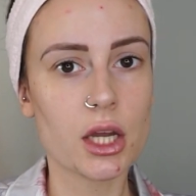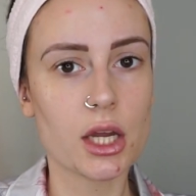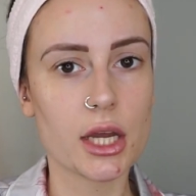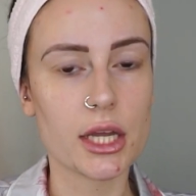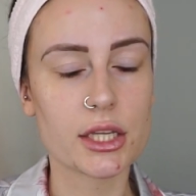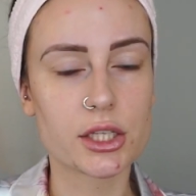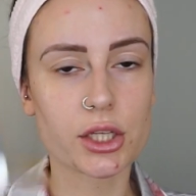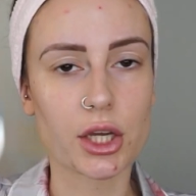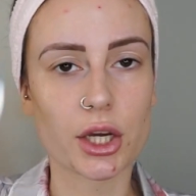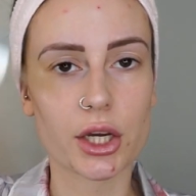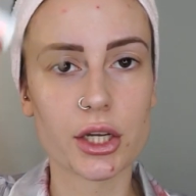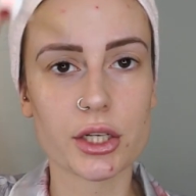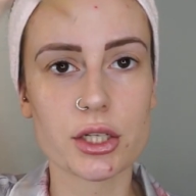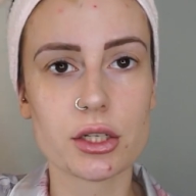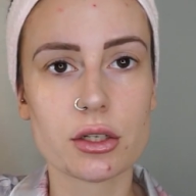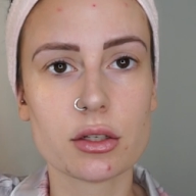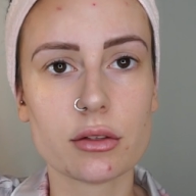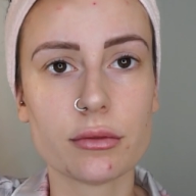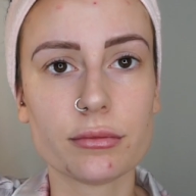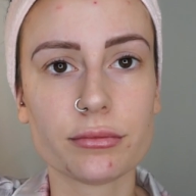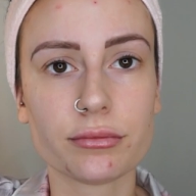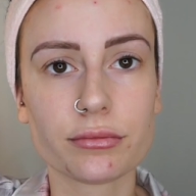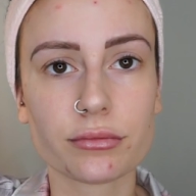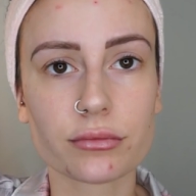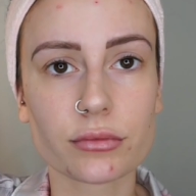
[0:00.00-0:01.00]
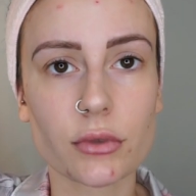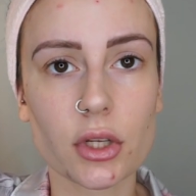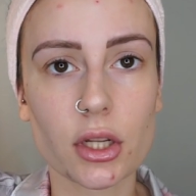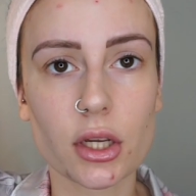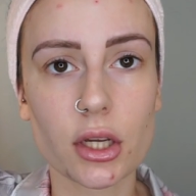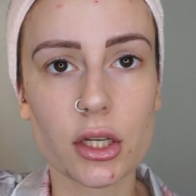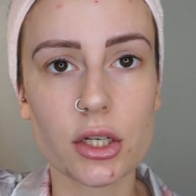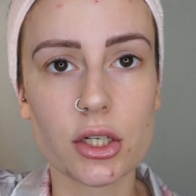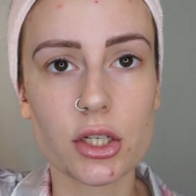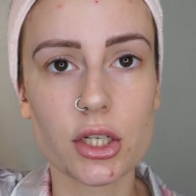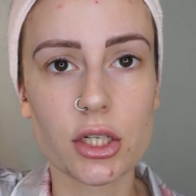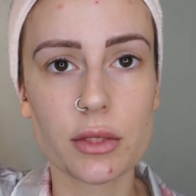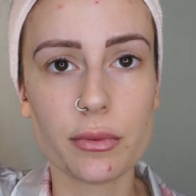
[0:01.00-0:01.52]
It's good.
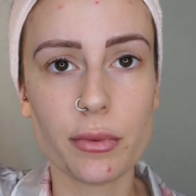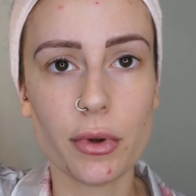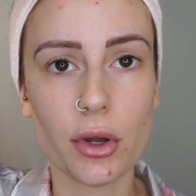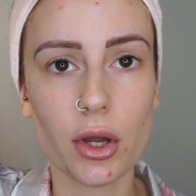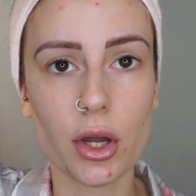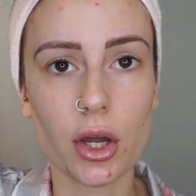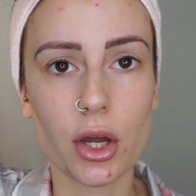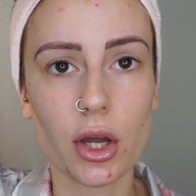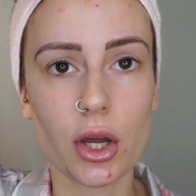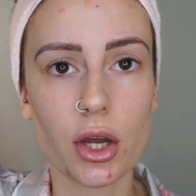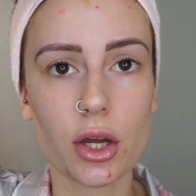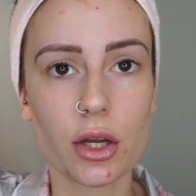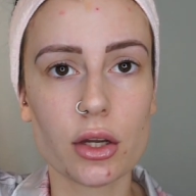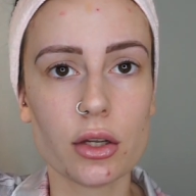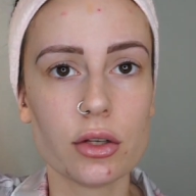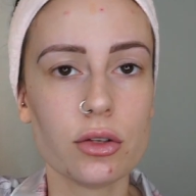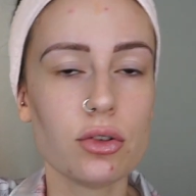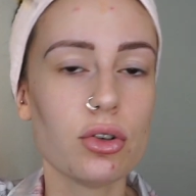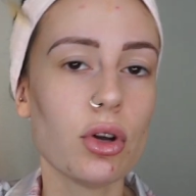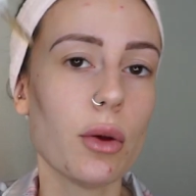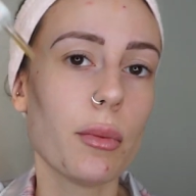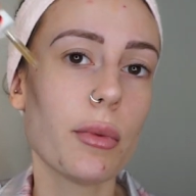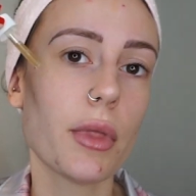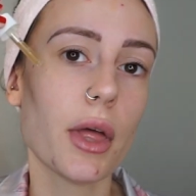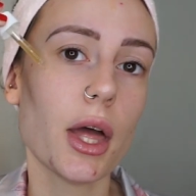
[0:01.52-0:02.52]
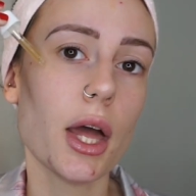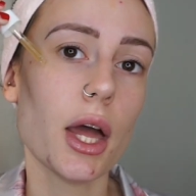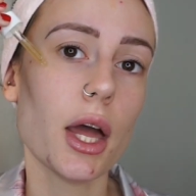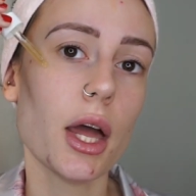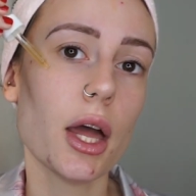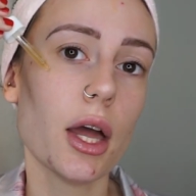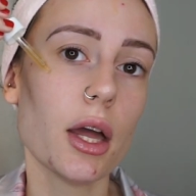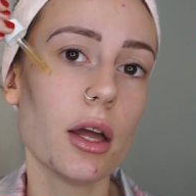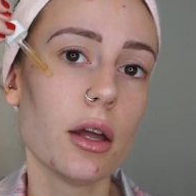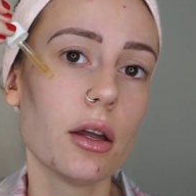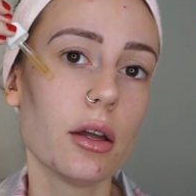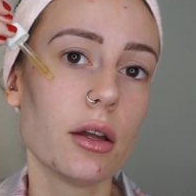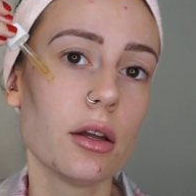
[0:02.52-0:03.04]
And just put, drop
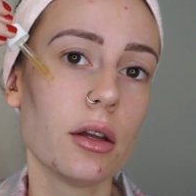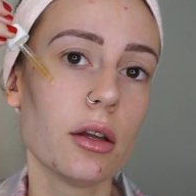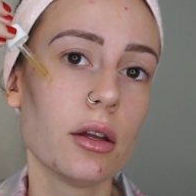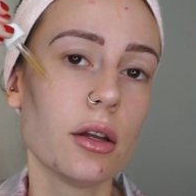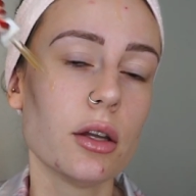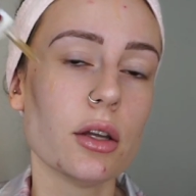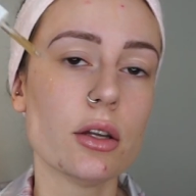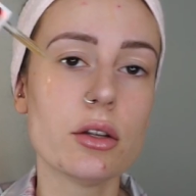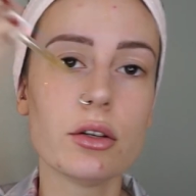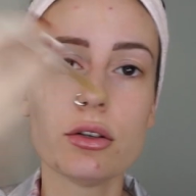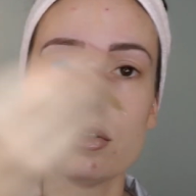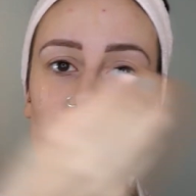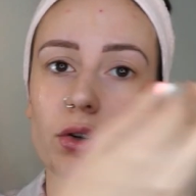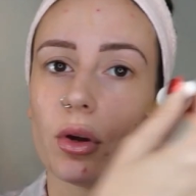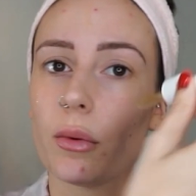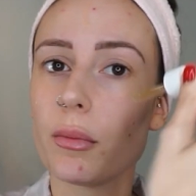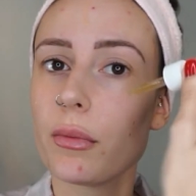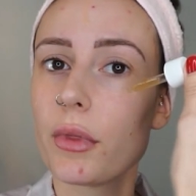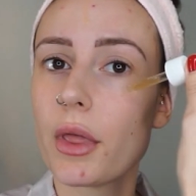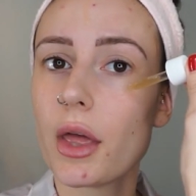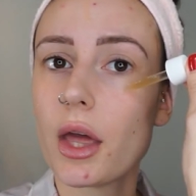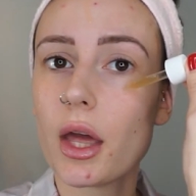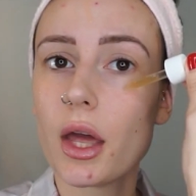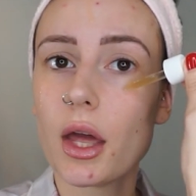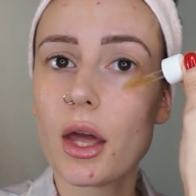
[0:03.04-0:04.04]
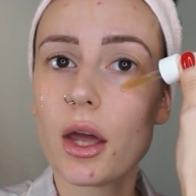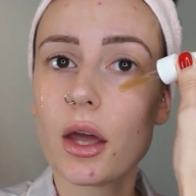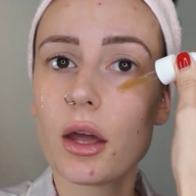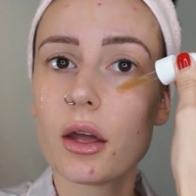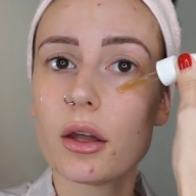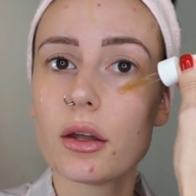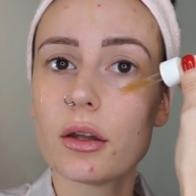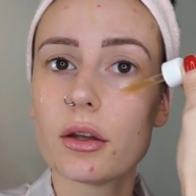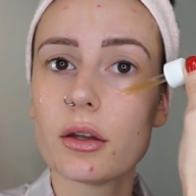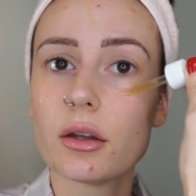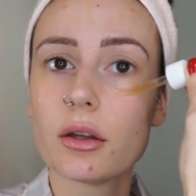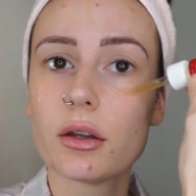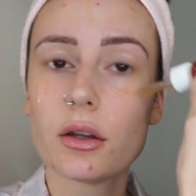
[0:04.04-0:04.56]
there, drop
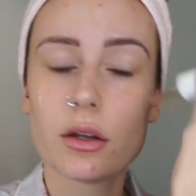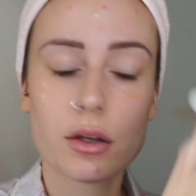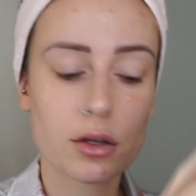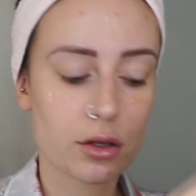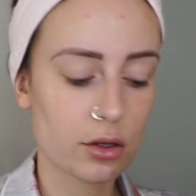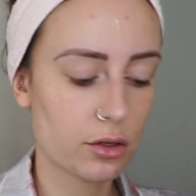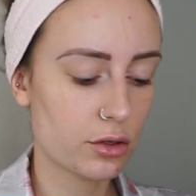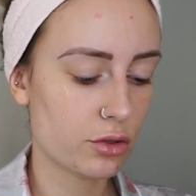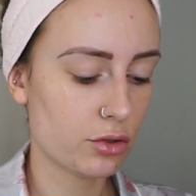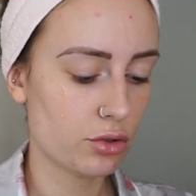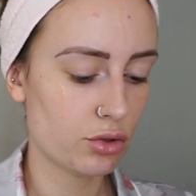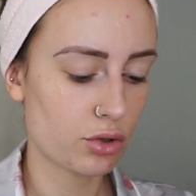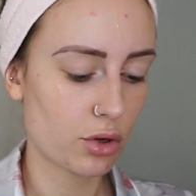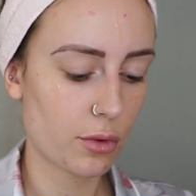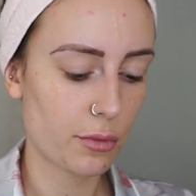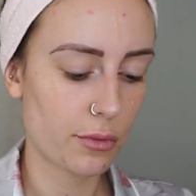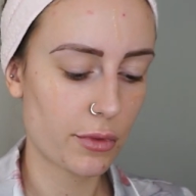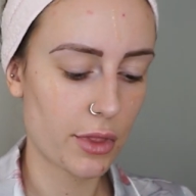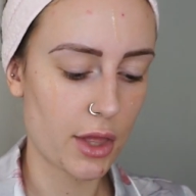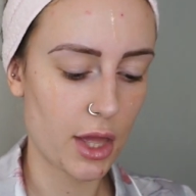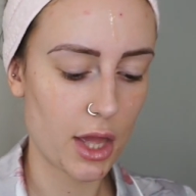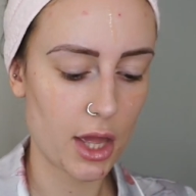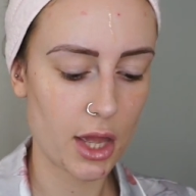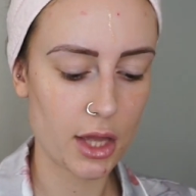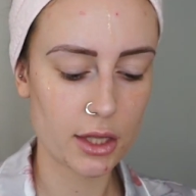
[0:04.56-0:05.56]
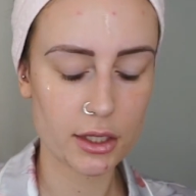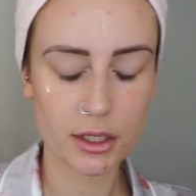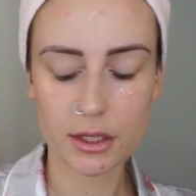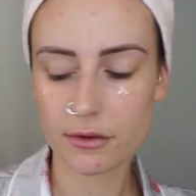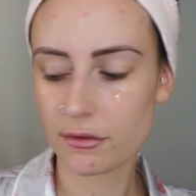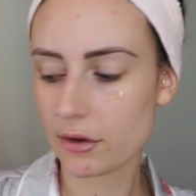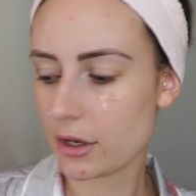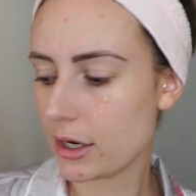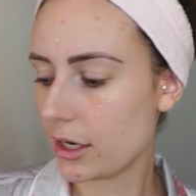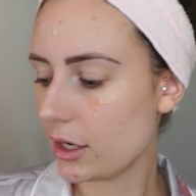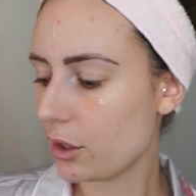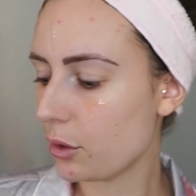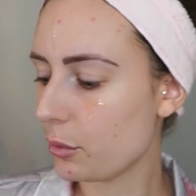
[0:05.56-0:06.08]
there, drop there. Give
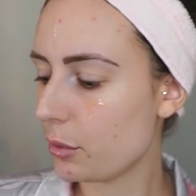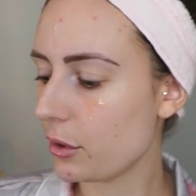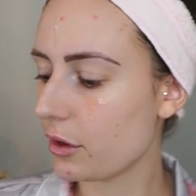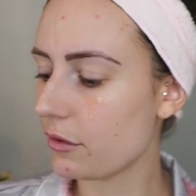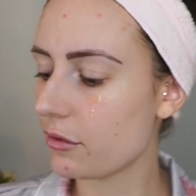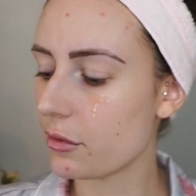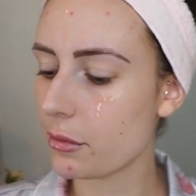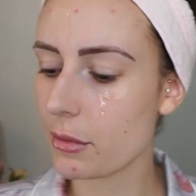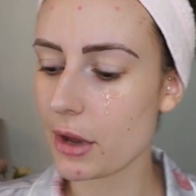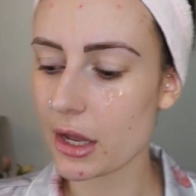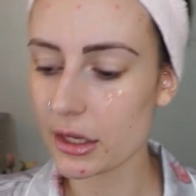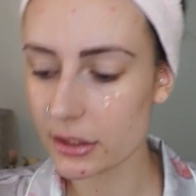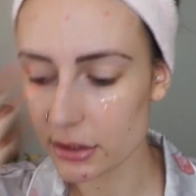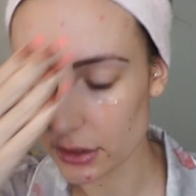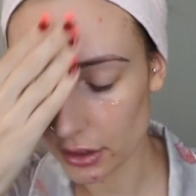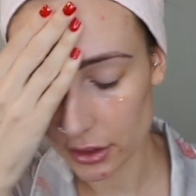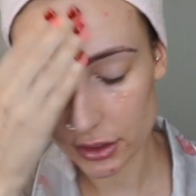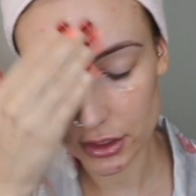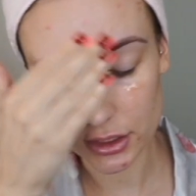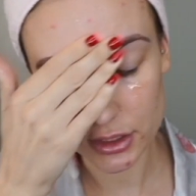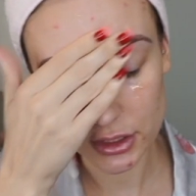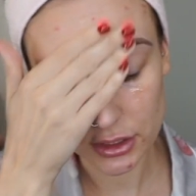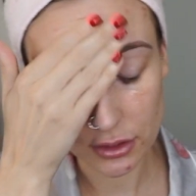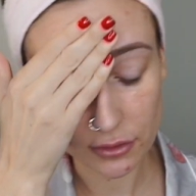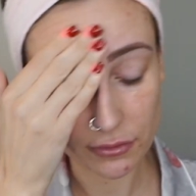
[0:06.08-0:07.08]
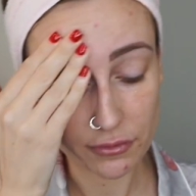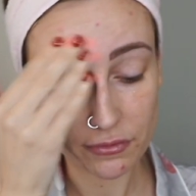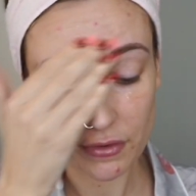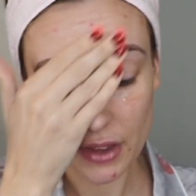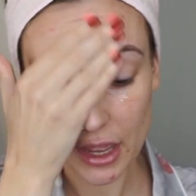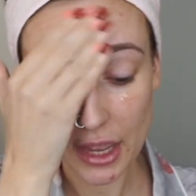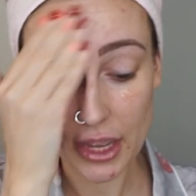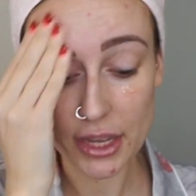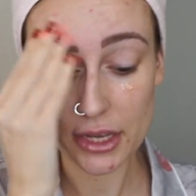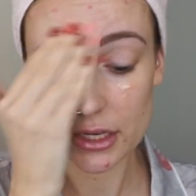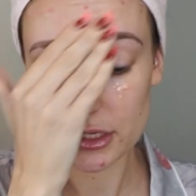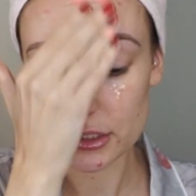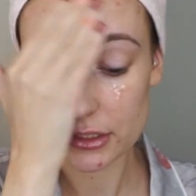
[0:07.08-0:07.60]
it a little bit of a massage into the
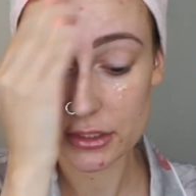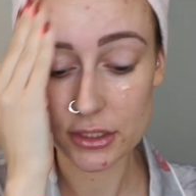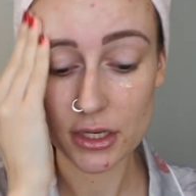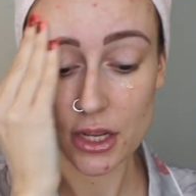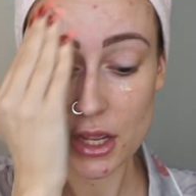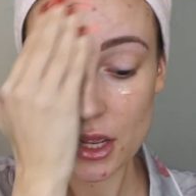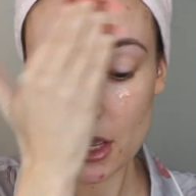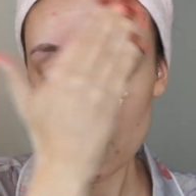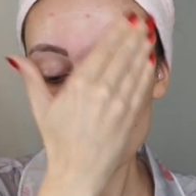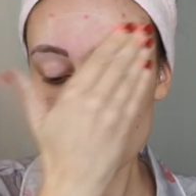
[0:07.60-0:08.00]
face.